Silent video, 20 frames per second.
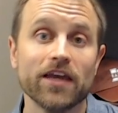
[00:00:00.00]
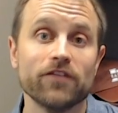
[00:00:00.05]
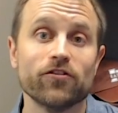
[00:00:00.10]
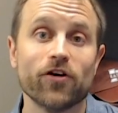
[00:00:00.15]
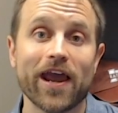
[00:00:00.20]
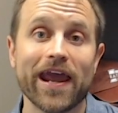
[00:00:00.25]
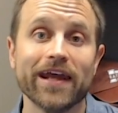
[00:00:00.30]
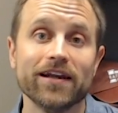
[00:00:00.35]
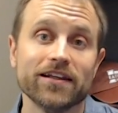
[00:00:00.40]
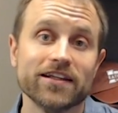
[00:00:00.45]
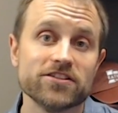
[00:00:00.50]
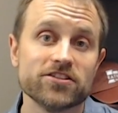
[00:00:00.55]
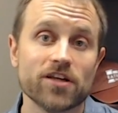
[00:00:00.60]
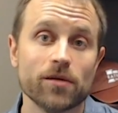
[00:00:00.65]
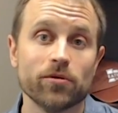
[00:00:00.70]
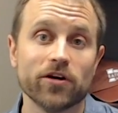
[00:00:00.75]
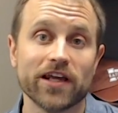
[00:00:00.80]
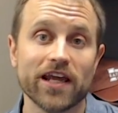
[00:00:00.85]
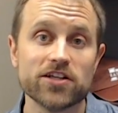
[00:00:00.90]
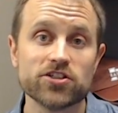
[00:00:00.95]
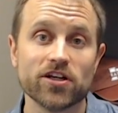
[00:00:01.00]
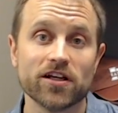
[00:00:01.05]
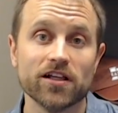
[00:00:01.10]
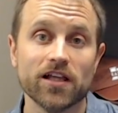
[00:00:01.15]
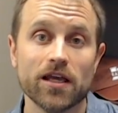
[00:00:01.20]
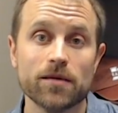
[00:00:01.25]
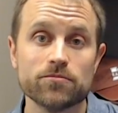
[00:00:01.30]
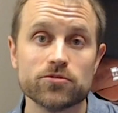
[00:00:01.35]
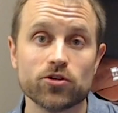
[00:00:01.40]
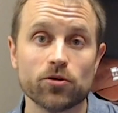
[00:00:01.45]
If you're handling subrogation
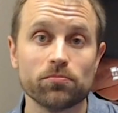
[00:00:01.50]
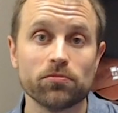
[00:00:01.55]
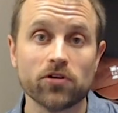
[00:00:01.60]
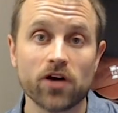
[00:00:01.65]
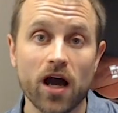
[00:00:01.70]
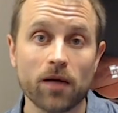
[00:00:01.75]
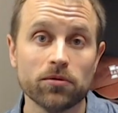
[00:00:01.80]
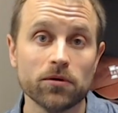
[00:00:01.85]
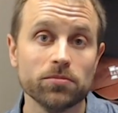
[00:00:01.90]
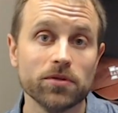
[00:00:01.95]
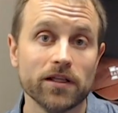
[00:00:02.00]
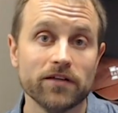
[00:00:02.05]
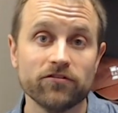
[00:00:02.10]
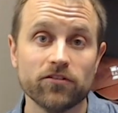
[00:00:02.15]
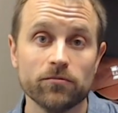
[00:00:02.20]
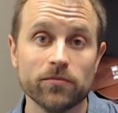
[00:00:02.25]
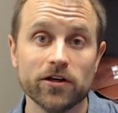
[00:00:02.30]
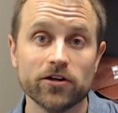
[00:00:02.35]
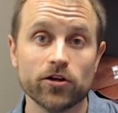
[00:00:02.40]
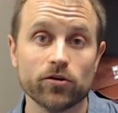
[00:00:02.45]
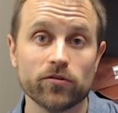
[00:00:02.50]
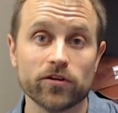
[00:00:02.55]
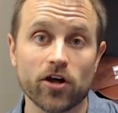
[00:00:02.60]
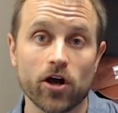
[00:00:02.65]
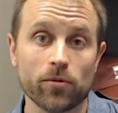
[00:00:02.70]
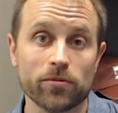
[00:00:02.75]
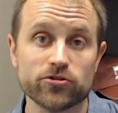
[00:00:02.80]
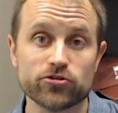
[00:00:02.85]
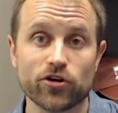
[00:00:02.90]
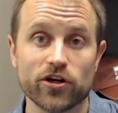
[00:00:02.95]
claims, you're probably familiar with
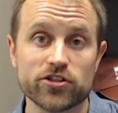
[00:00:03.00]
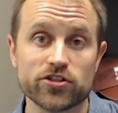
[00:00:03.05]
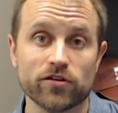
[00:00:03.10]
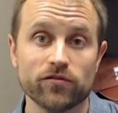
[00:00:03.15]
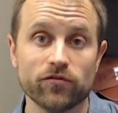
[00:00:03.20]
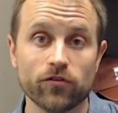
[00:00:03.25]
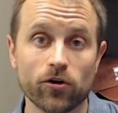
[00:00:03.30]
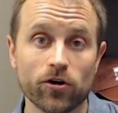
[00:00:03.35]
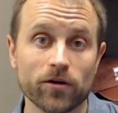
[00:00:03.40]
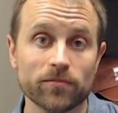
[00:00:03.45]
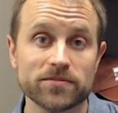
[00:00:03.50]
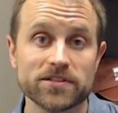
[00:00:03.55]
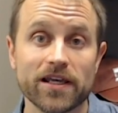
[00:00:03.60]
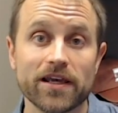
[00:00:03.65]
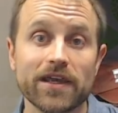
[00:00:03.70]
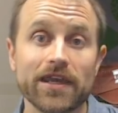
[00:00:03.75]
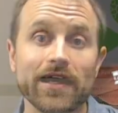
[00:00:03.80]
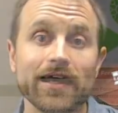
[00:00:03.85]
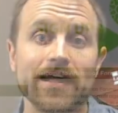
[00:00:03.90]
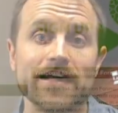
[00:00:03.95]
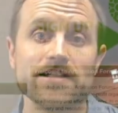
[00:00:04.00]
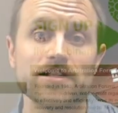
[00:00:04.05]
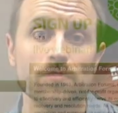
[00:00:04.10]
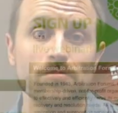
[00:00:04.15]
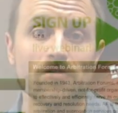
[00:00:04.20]
arbitration forums. It's